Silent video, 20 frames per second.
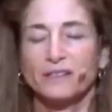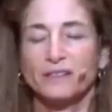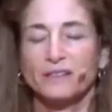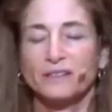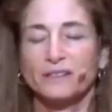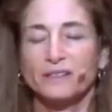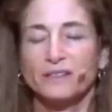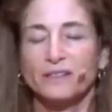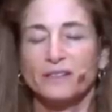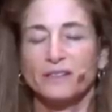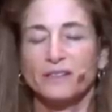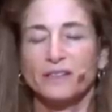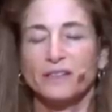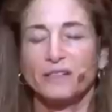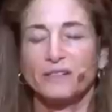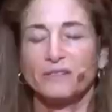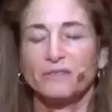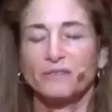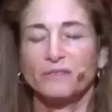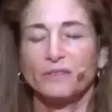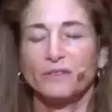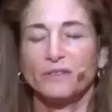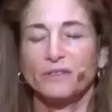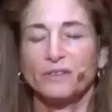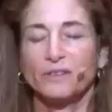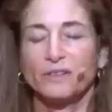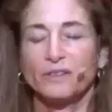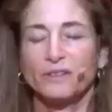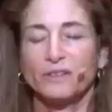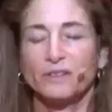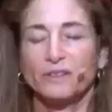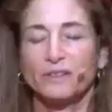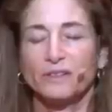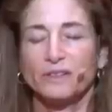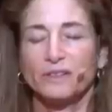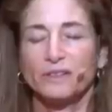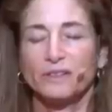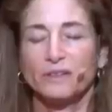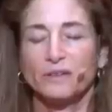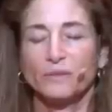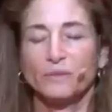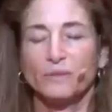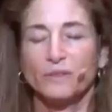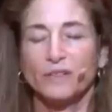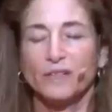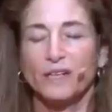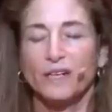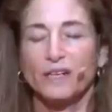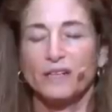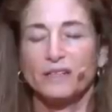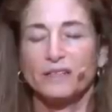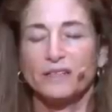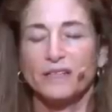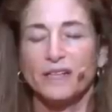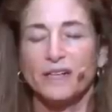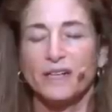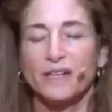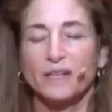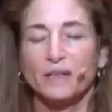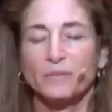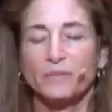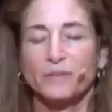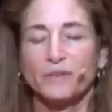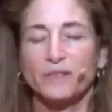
a longing for more contact,